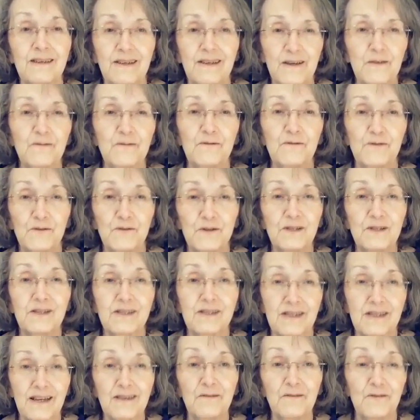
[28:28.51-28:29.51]
if you
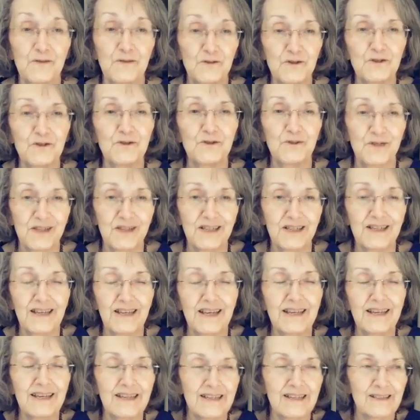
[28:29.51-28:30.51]
choose to
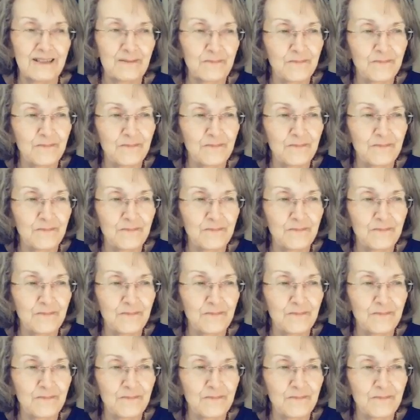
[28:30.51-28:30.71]
take it,